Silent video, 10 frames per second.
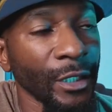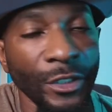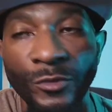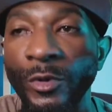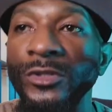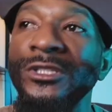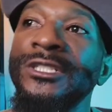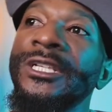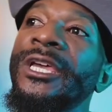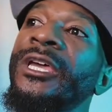this person
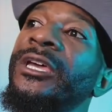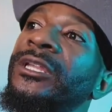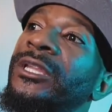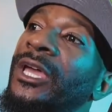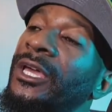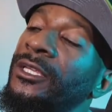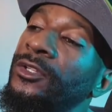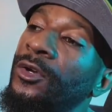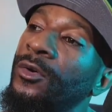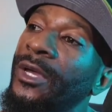said that,
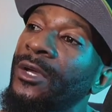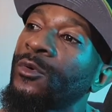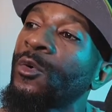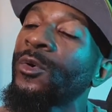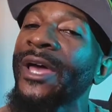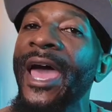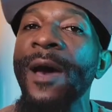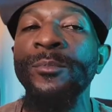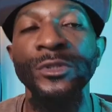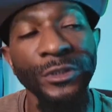hey, well, what
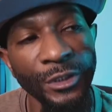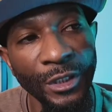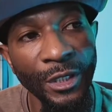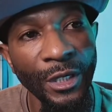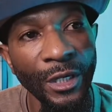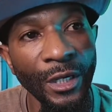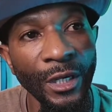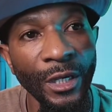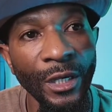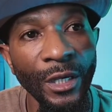happened
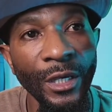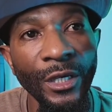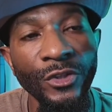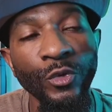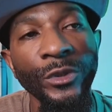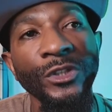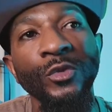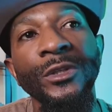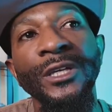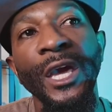in
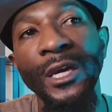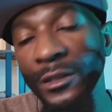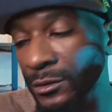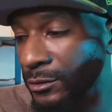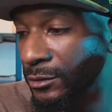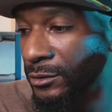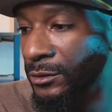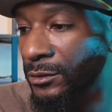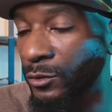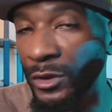2028
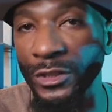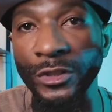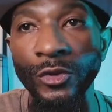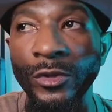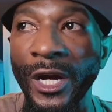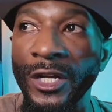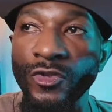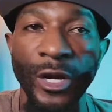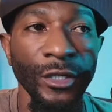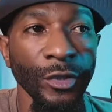when there's a new
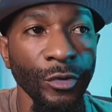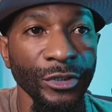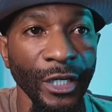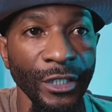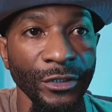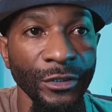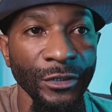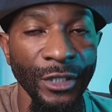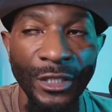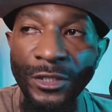contract
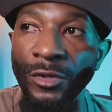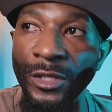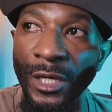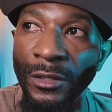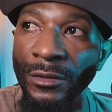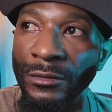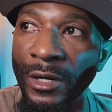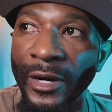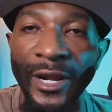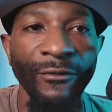negotiations? I said, okay, all
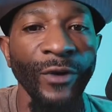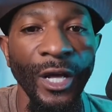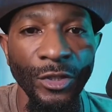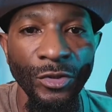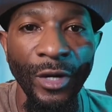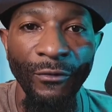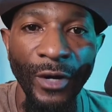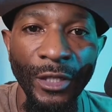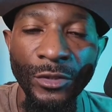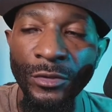right, I follow
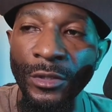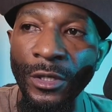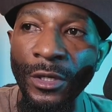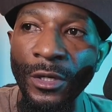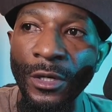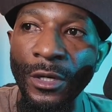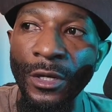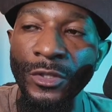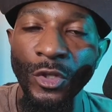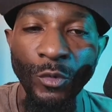you.
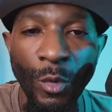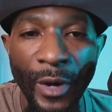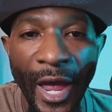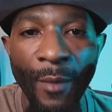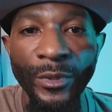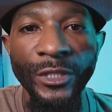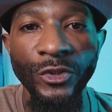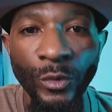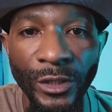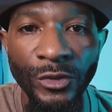So what would happen in
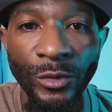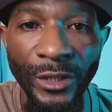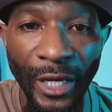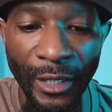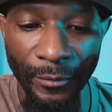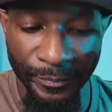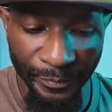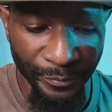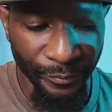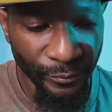2028
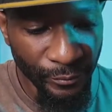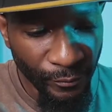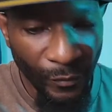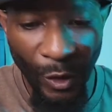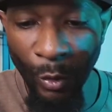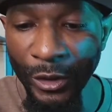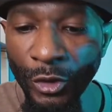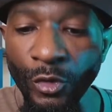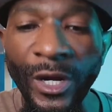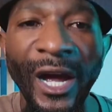with a
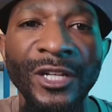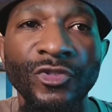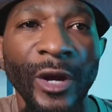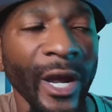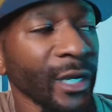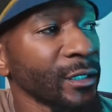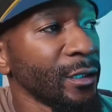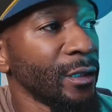new contract,